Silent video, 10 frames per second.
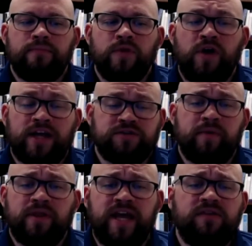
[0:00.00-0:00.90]
you guys have
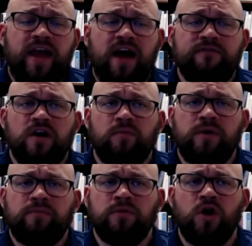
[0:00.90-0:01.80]
been leading the effort, and
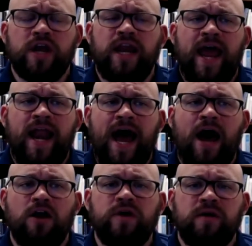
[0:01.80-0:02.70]
we've been looking at
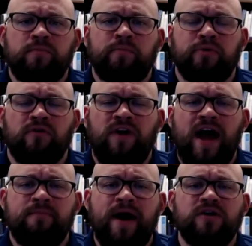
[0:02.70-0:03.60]
how do we
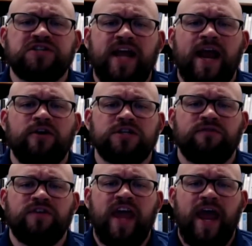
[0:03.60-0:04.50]
provide better standards
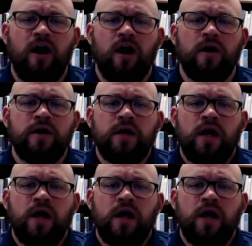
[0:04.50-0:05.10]
of care